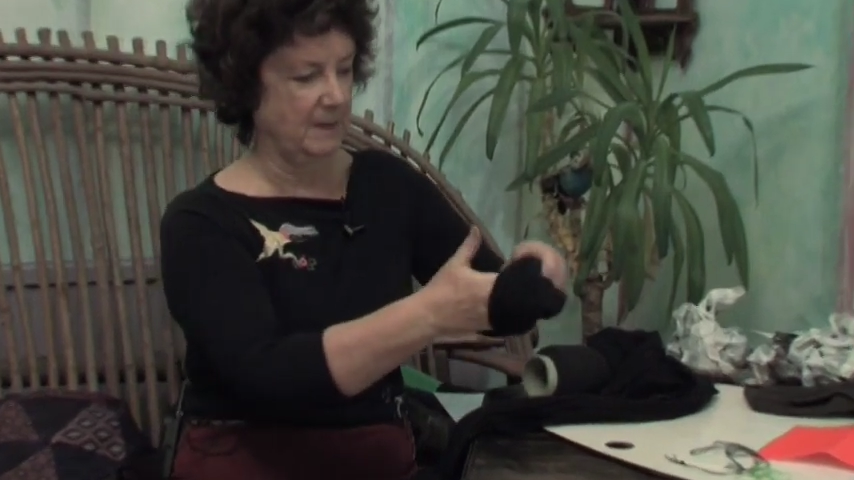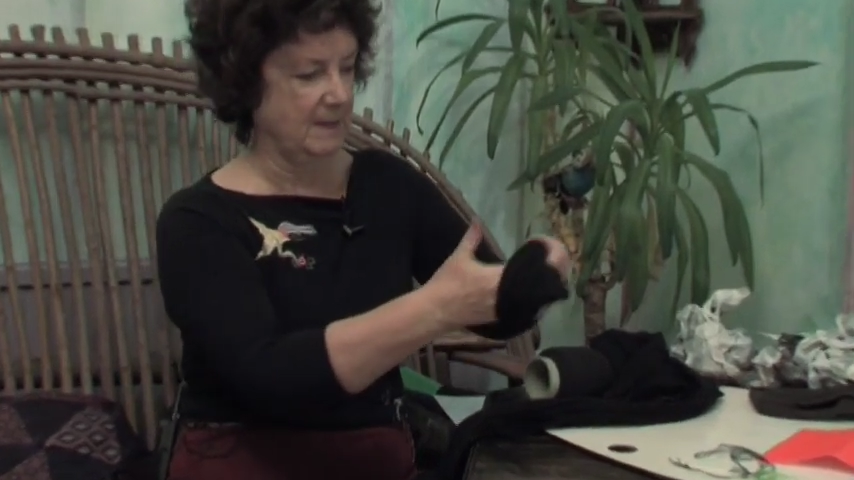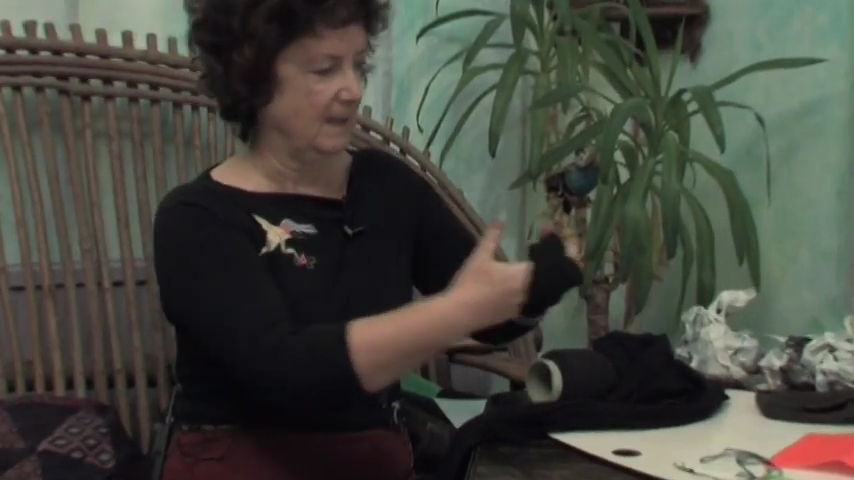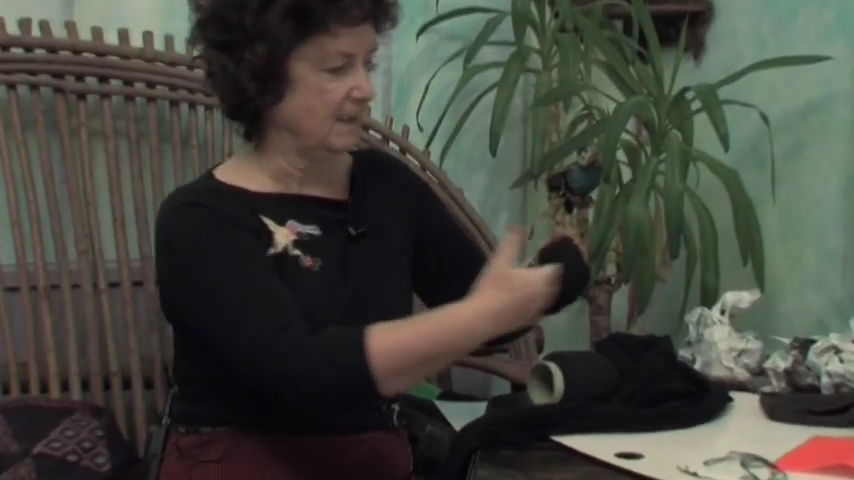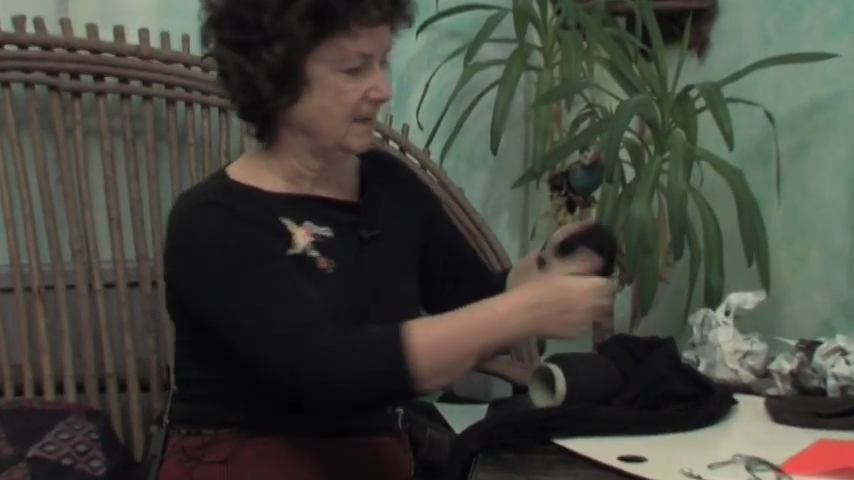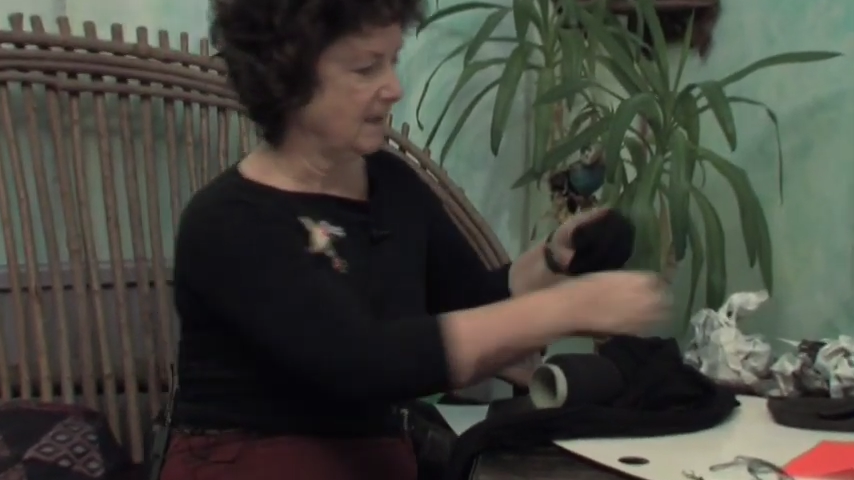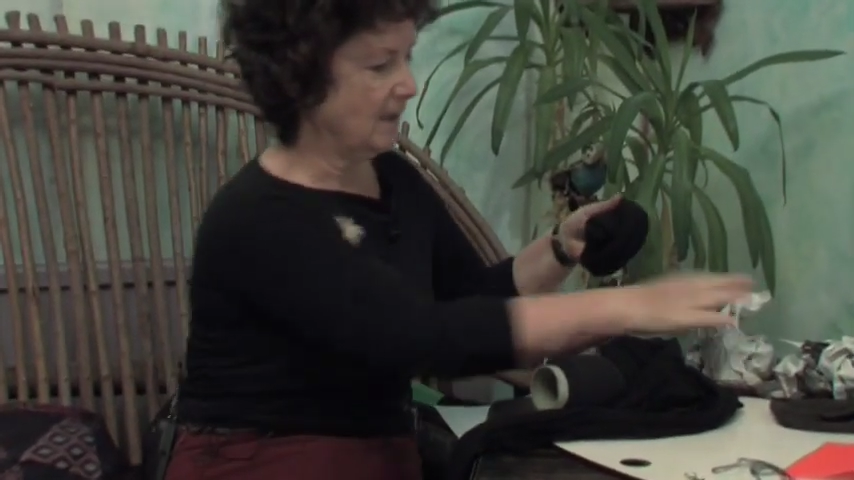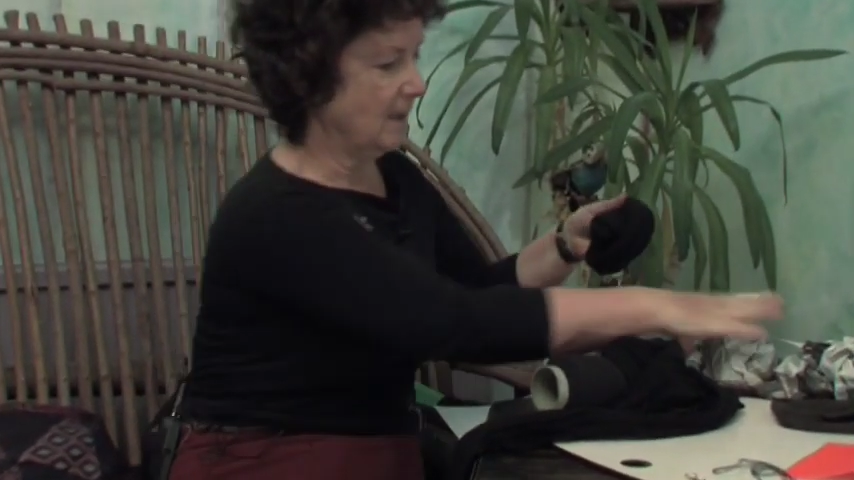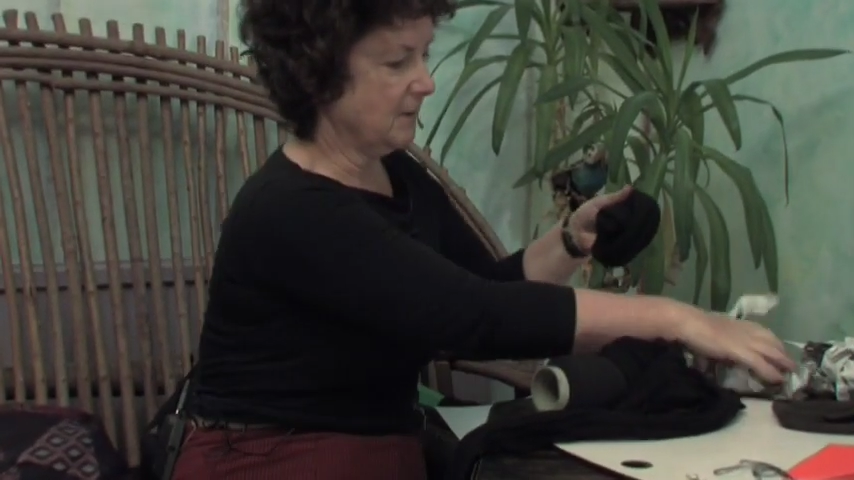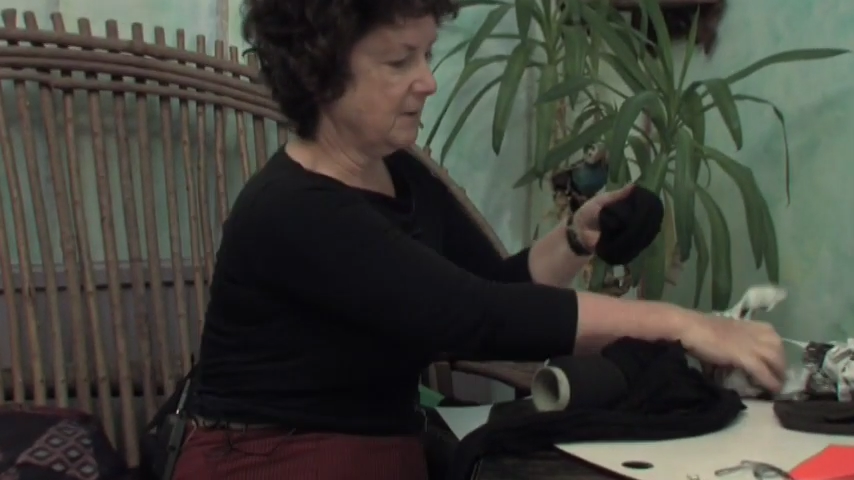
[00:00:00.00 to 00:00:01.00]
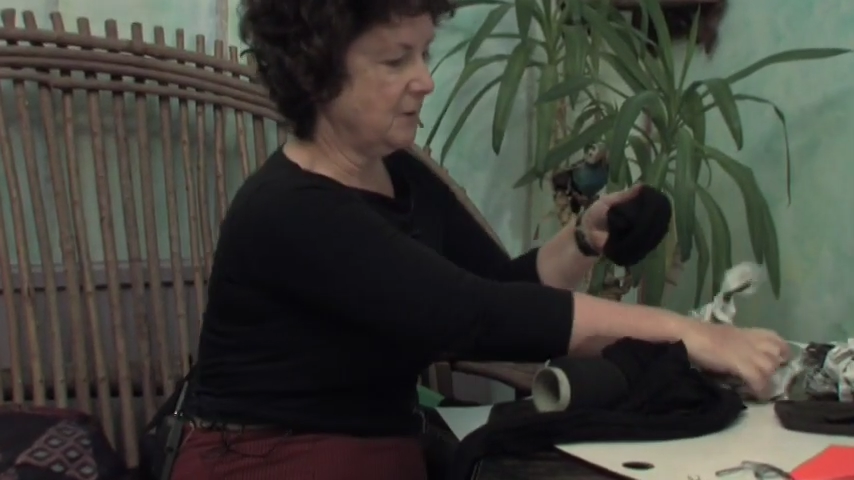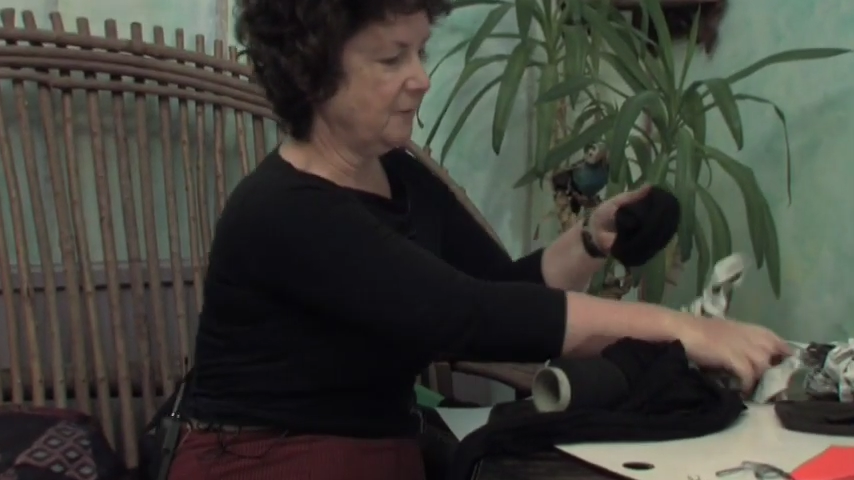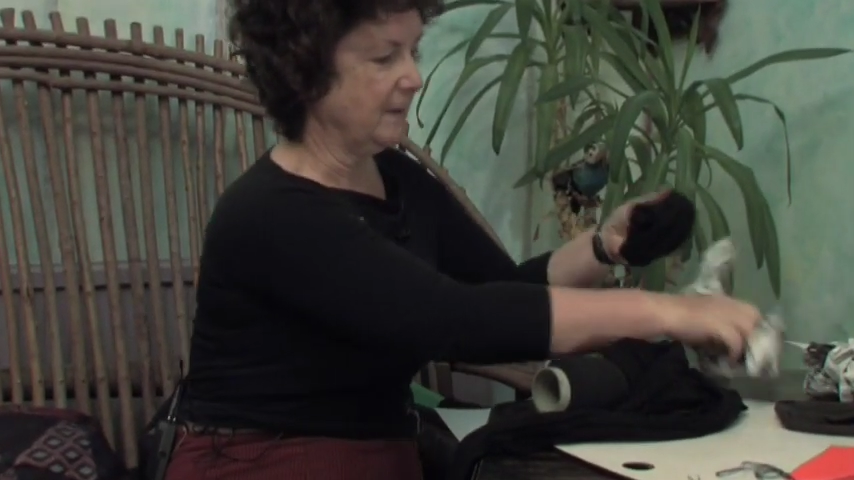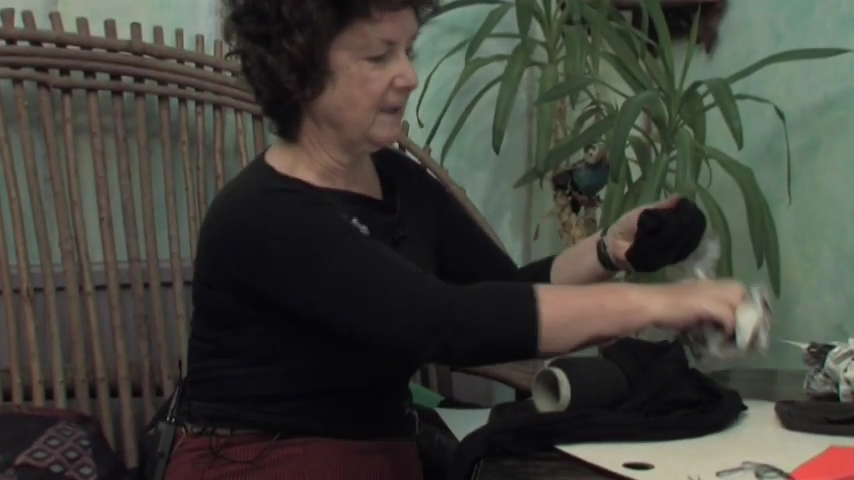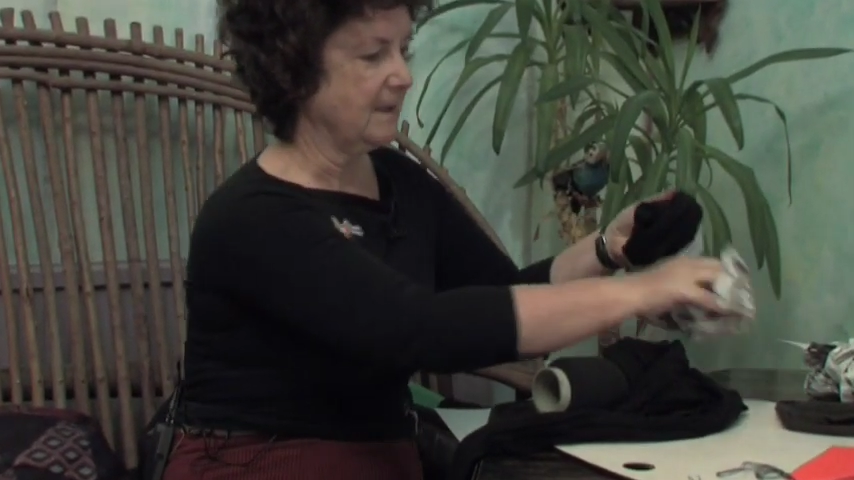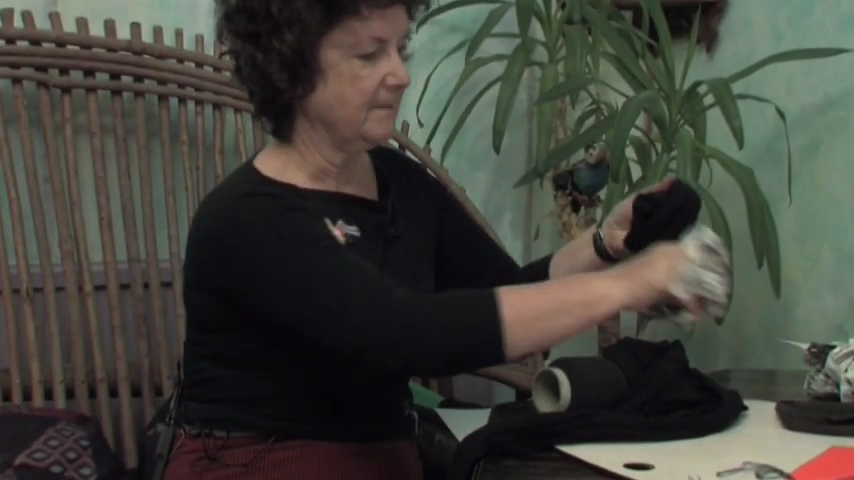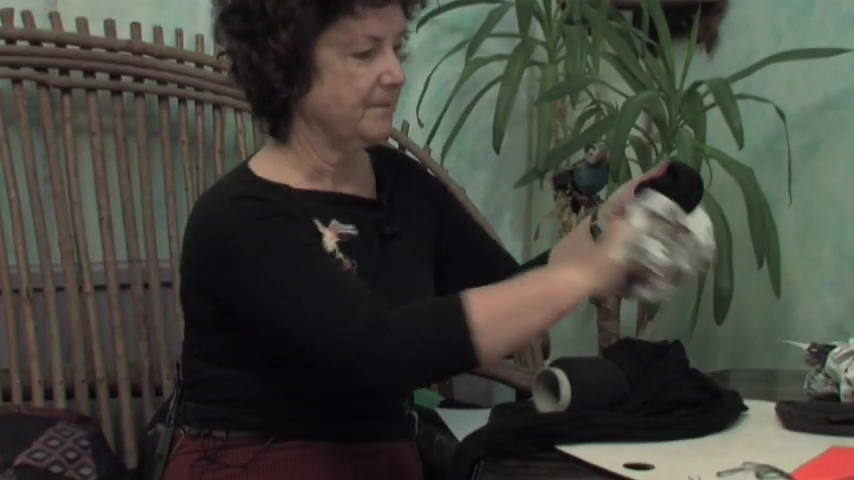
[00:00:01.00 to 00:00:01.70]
tights and stuff it